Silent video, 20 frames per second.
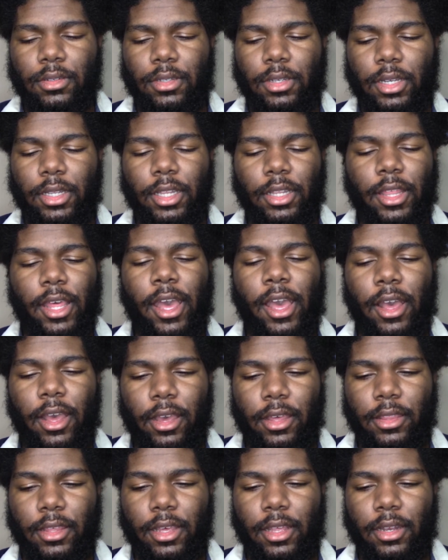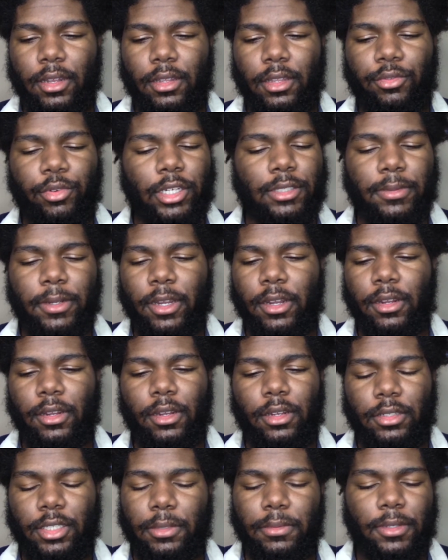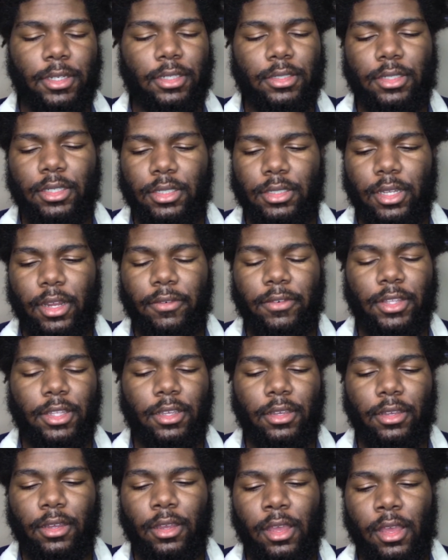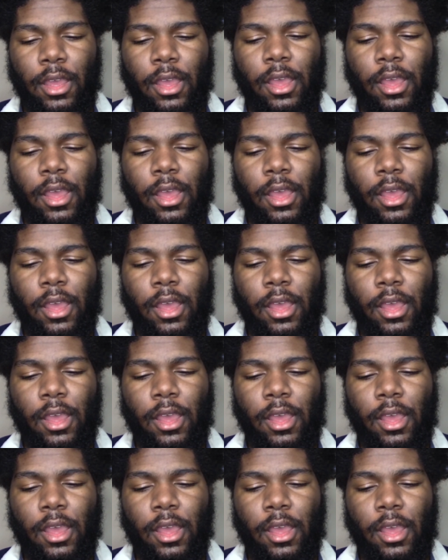I did that, and then he washed my hair and deep conditioned and everything.